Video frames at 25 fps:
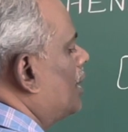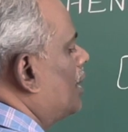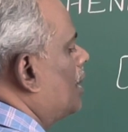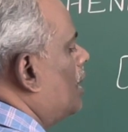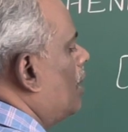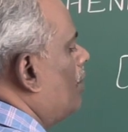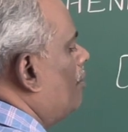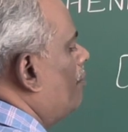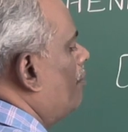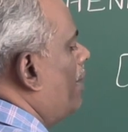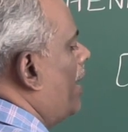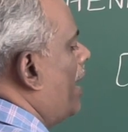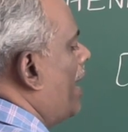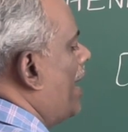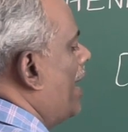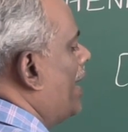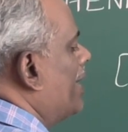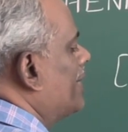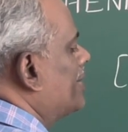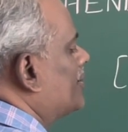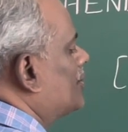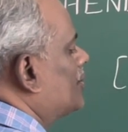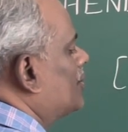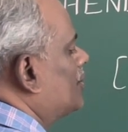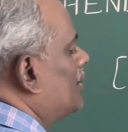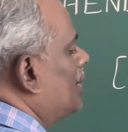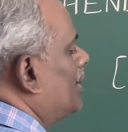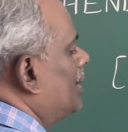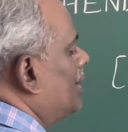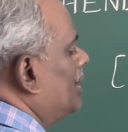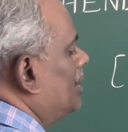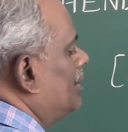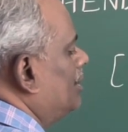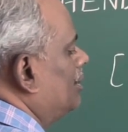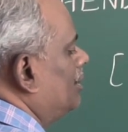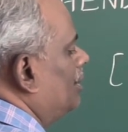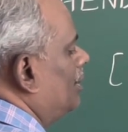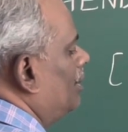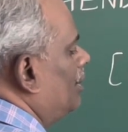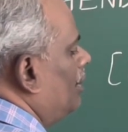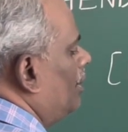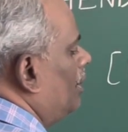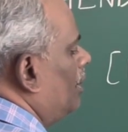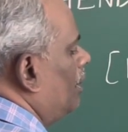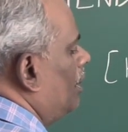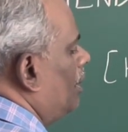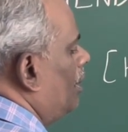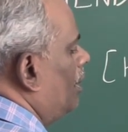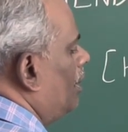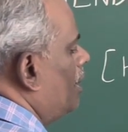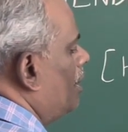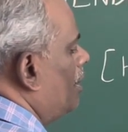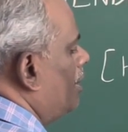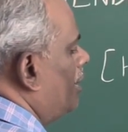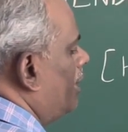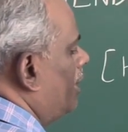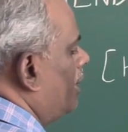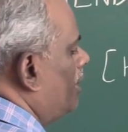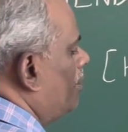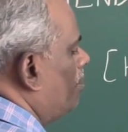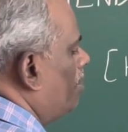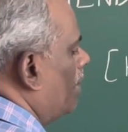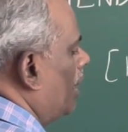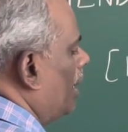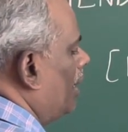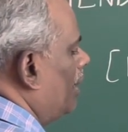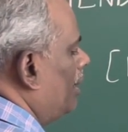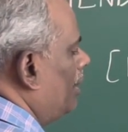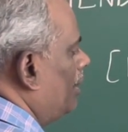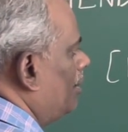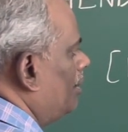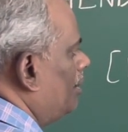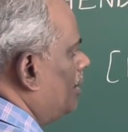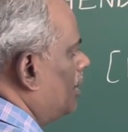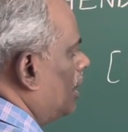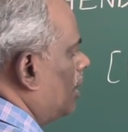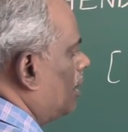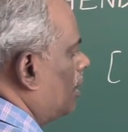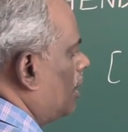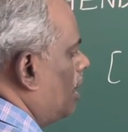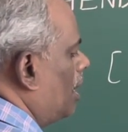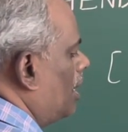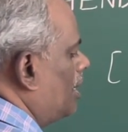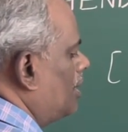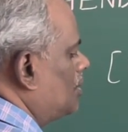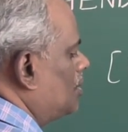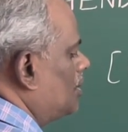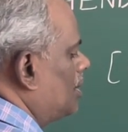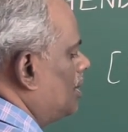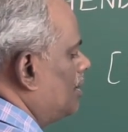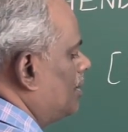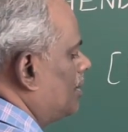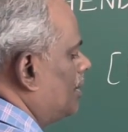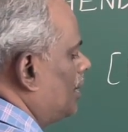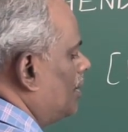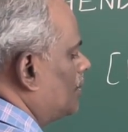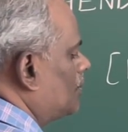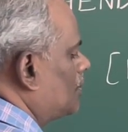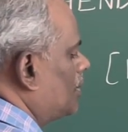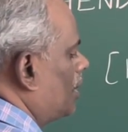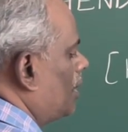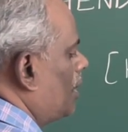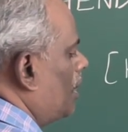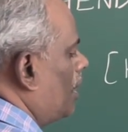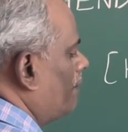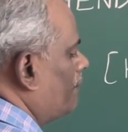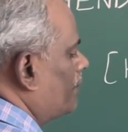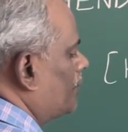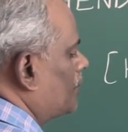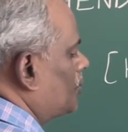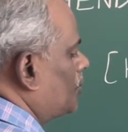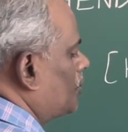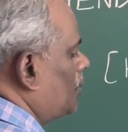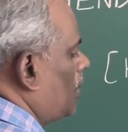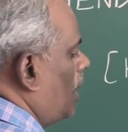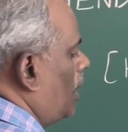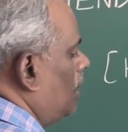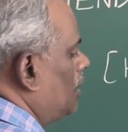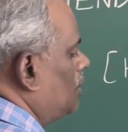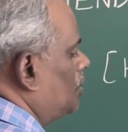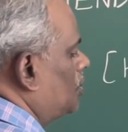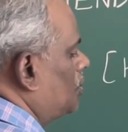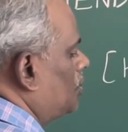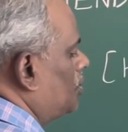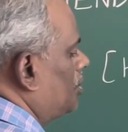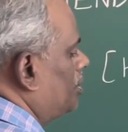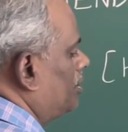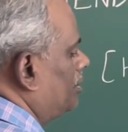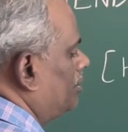of acid divided by the concentration of salt.